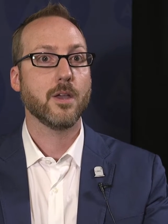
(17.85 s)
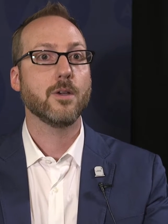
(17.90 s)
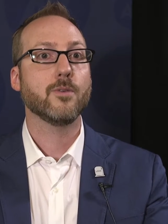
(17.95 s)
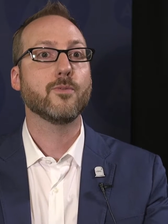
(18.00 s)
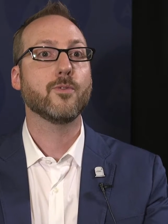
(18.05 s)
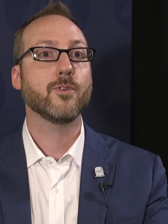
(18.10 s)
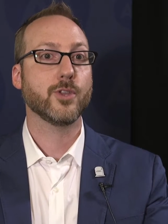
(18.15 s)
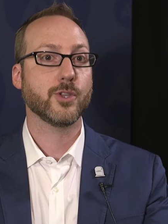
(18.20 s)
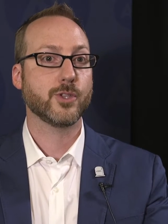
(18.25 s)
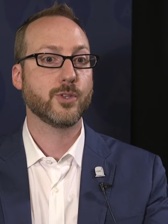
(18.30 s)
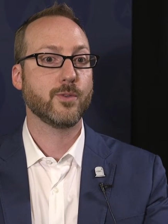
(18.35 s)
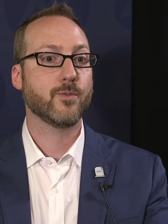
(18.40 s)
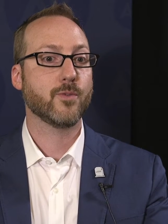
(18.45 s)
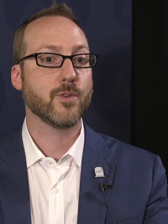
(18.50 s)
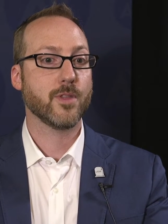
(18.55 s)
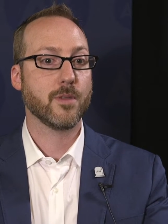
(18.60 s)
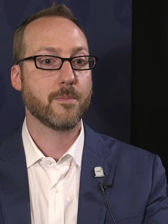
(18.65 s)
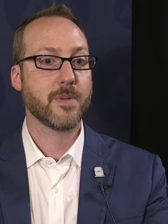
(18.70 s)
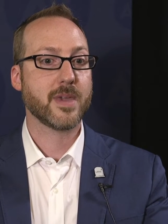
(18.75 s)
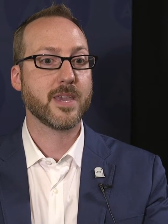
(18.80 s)
for the
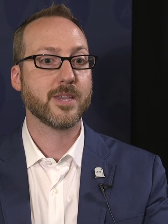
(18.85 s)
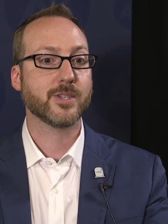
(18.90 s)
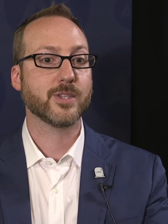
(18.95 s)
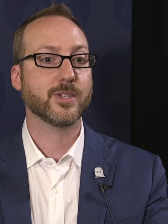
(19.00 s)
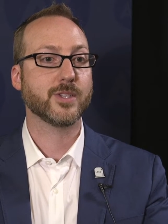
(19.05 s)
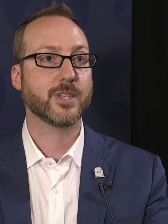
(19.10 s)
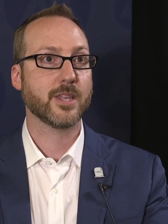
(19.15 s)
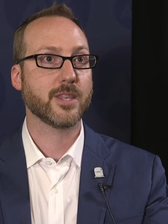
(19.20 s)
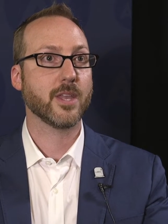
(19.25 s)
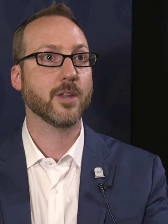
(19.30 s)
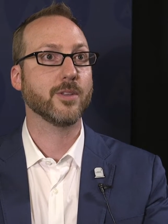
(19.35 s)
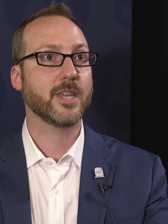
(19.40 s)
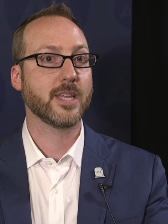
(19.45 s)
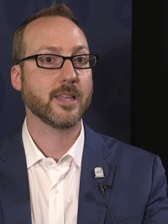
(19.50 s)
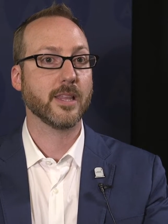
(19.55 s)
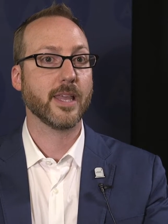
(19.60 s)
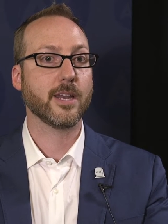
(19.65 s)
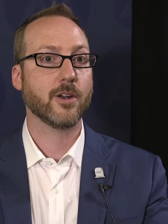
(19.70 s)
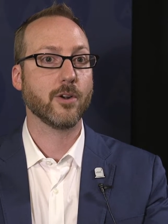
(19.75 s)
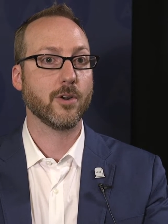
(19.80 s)
for the pieces that they'll need
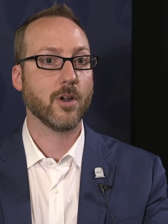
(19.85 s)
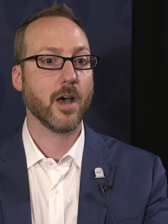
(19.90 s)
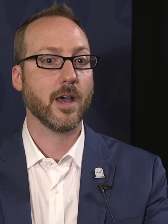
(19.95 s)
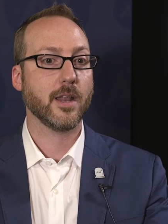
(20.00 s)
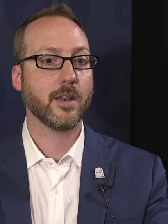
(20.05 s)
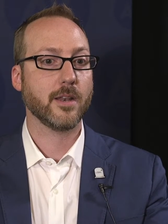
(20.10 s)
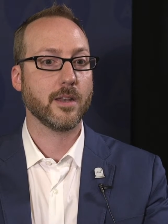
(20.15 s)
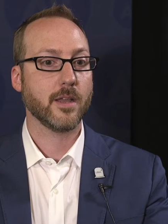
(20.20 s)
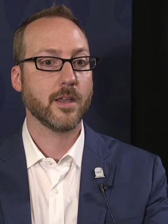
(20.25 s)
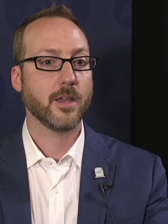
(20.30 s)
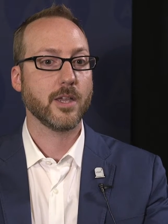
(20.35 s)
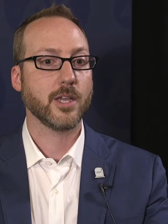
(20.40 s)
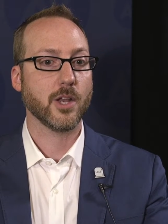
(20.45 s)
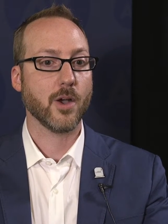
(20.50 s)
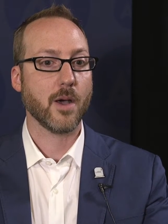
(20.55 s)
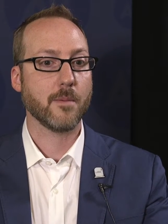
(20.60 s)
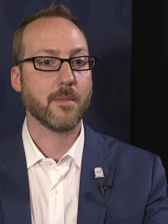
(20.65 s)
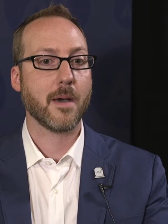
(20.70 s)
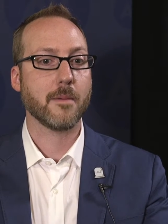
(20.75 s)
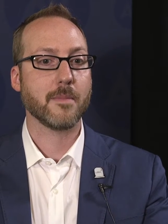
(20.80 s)
later on. You
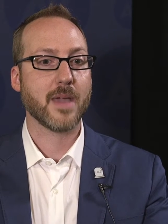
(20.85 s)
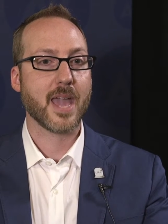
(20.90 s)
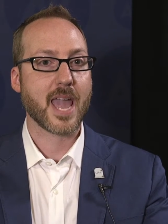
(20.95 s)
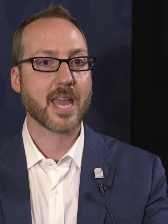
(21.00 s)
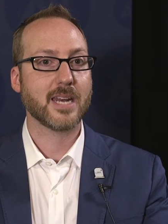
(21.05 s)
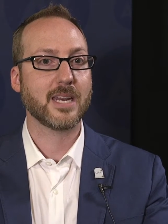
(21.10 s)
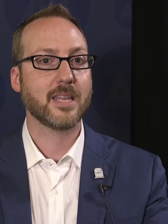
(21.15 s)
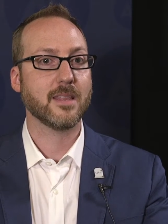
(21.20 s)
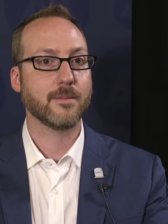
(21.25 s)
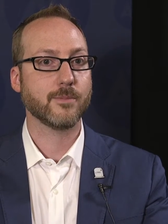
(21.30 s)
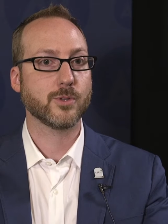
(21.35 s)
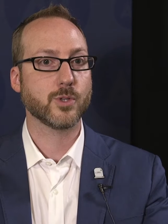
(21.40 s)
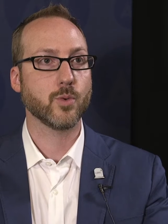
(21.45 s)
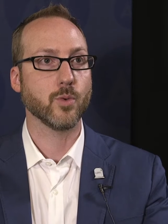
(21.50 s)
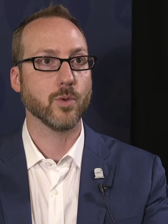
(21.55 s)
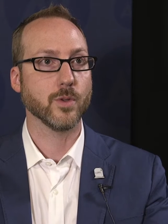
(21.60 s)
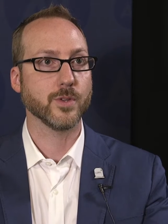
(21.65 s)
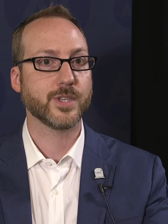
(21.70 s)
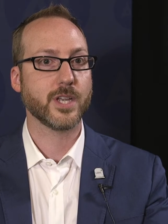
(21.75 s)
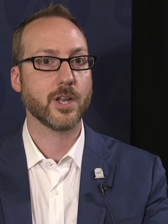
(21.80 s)
know, I'm, I'm handing them
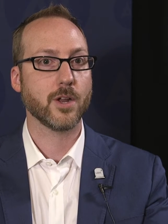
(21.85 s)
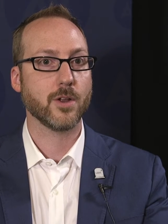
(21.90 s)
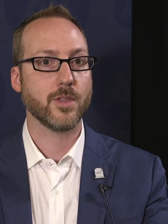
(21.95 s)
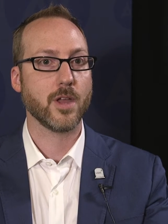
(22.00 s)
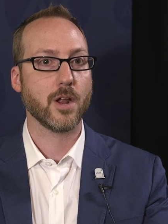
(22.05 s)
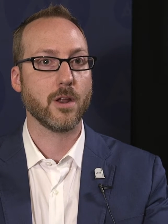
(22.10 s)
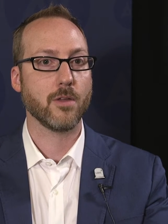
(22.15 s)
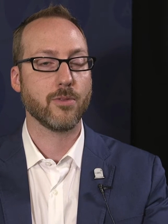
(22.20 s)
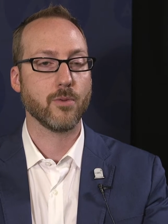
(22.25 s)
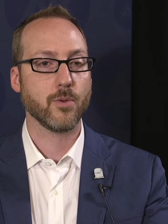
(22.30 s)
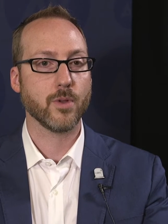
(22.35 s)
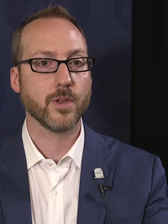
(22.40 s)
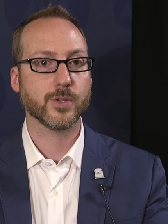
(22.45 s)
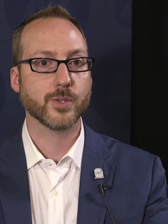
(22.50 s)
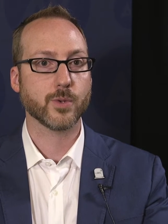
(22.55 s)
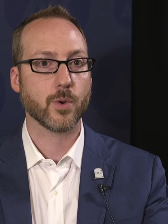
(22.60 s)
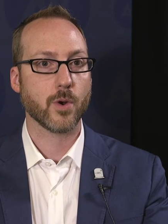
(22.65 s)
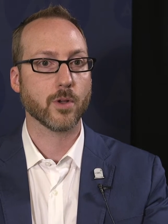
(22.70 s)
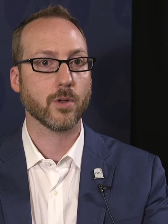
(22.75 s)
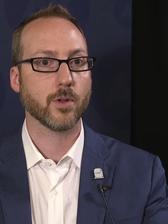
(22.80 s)
tools here and there through
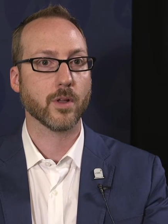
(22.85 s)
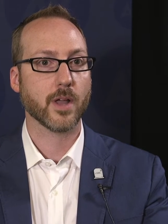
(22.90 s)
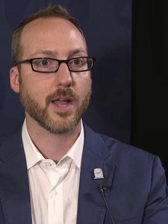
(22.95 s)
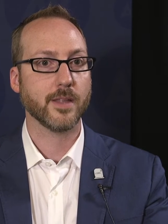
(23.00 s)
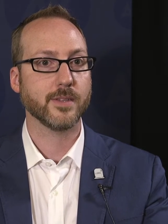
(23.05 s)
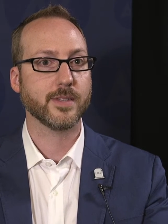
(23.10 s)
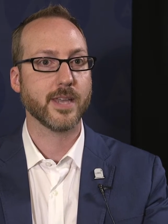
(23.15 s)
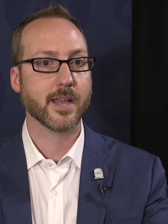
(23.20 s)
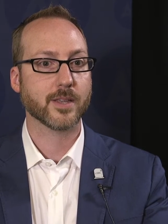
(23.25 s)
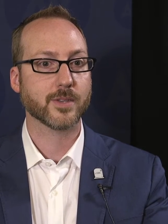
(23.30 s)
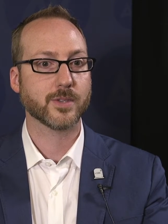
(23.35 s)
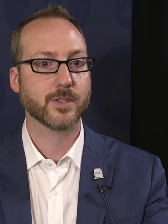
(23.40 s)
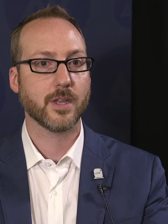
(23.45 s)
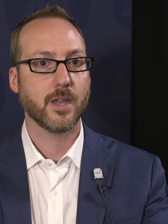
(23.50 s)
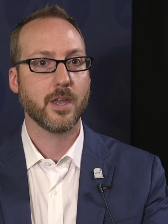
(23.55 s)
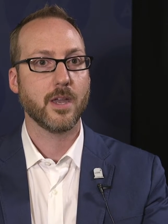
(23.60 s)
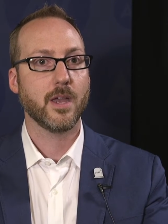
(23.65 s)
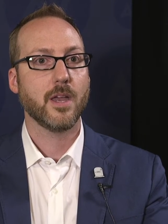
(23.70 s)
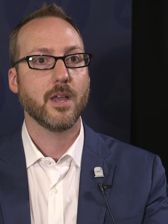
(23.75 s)
historical context.